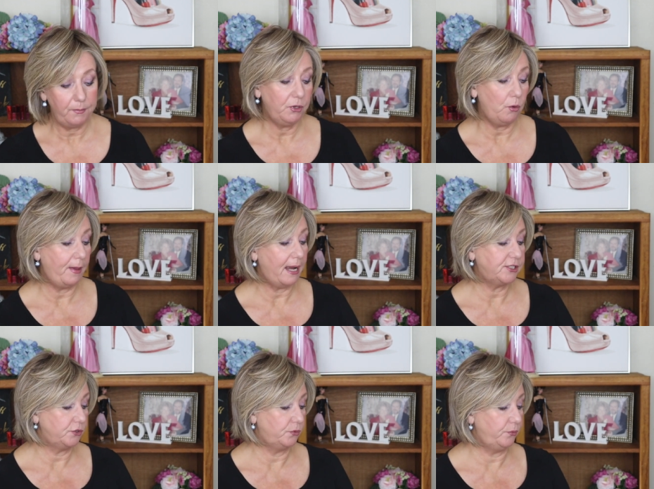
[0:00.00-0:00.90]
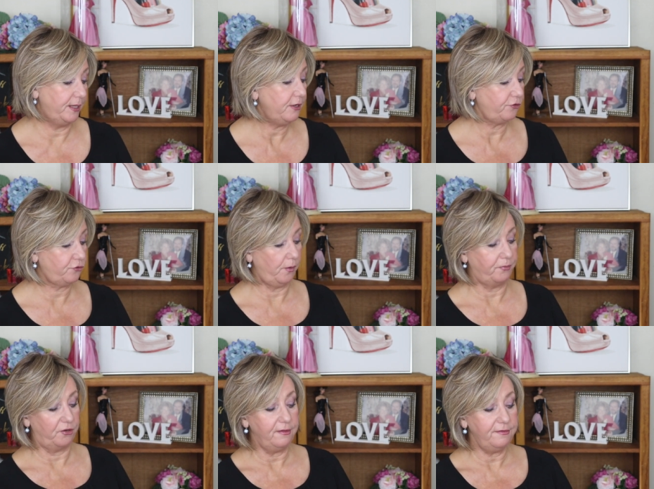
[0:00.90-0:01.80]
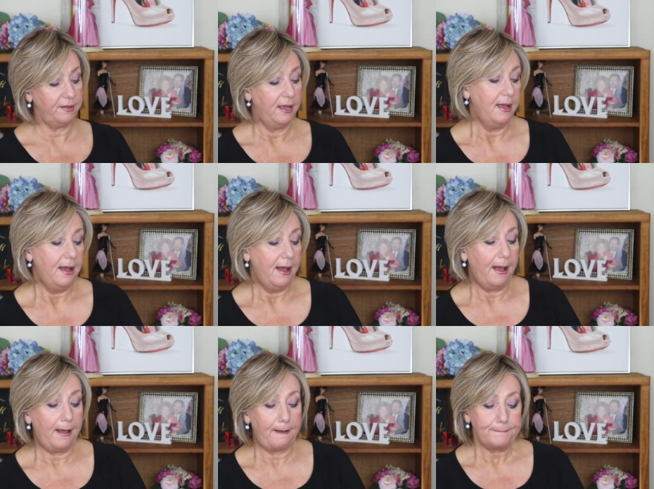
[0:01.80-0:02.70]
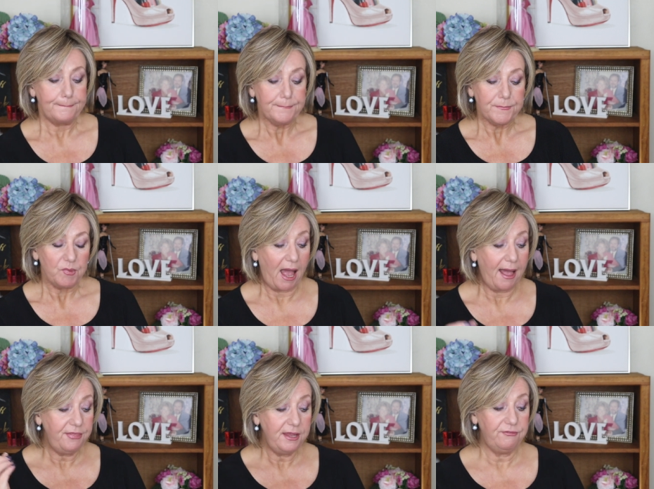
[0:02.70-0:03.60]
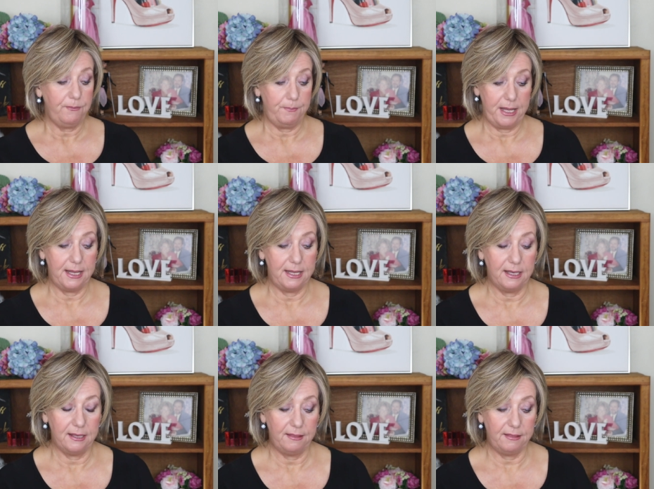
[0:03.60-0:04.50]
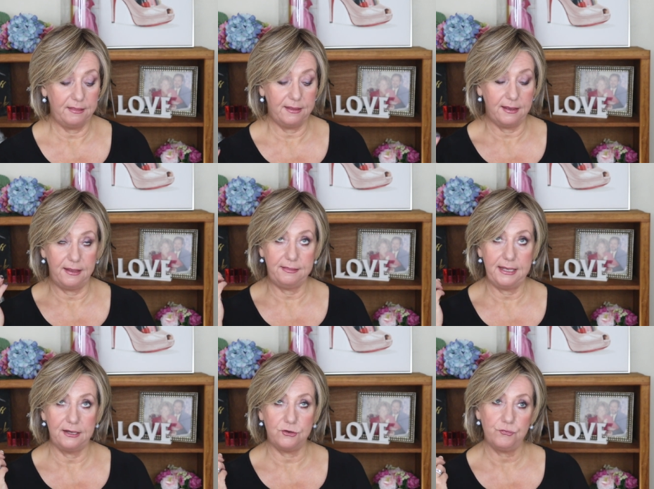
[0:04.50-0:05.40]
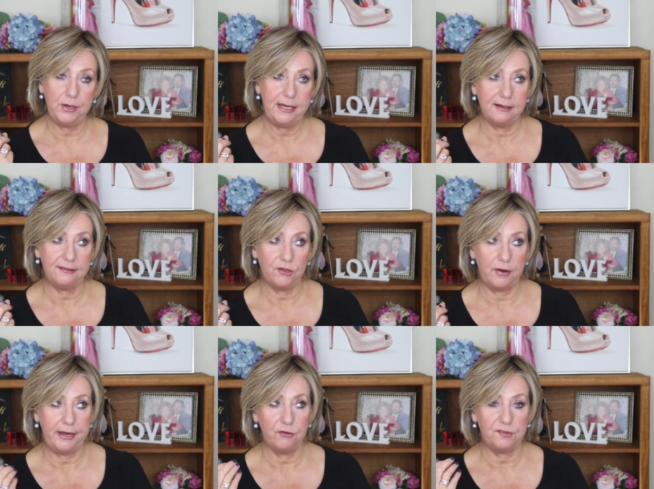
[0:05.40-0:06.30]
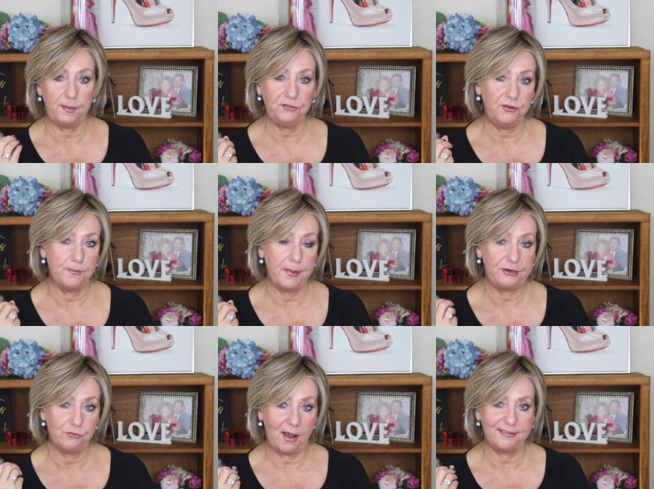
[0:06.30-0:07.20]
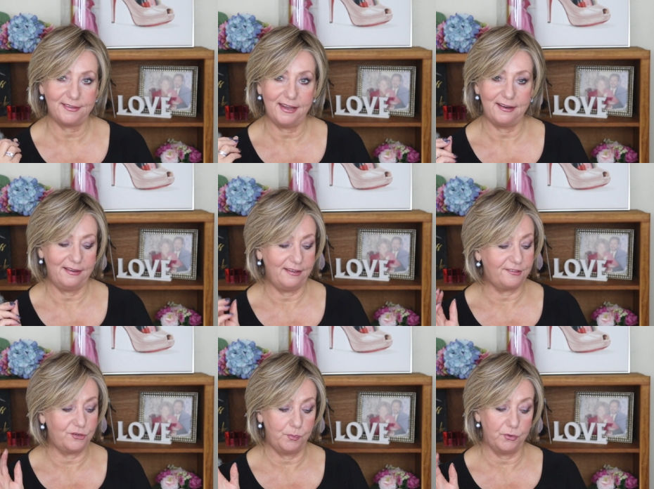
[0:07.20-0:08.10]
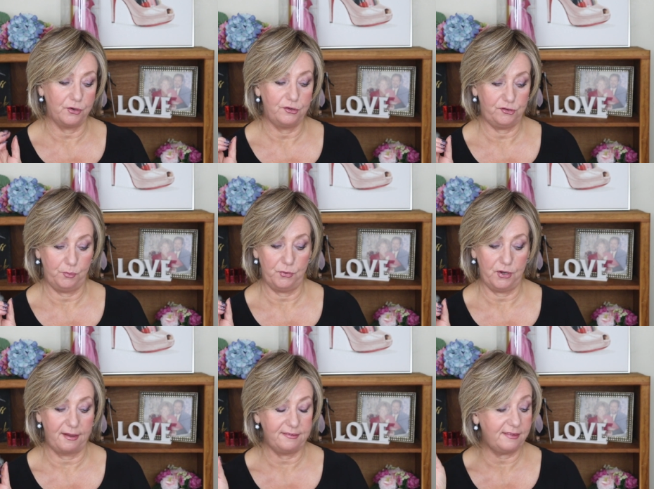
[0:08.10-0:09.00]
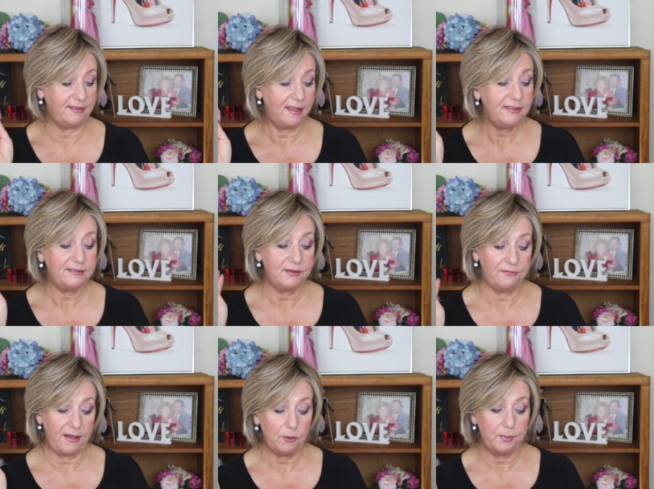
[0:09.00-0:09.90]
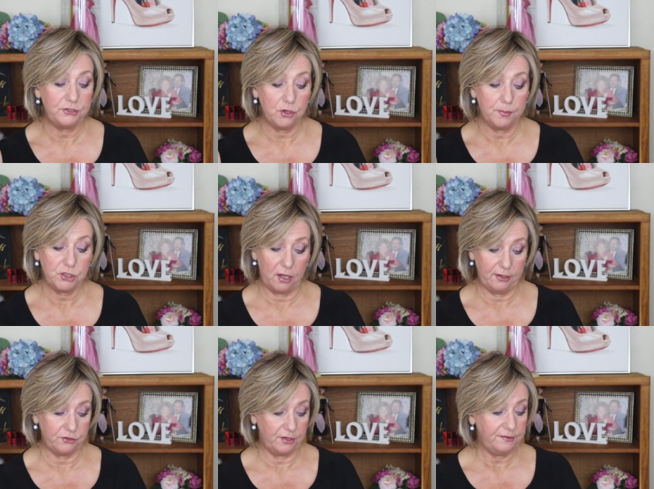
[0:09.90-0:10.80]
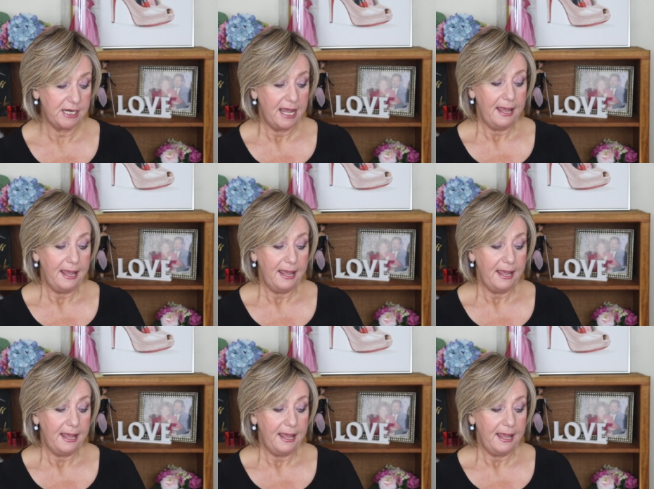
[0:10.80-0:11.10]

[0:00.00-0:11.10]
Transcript: go back to their descriptions, I think for me, the ingredients on here, especially for my dry skin, is super nice. It says it's developed by dermatologists,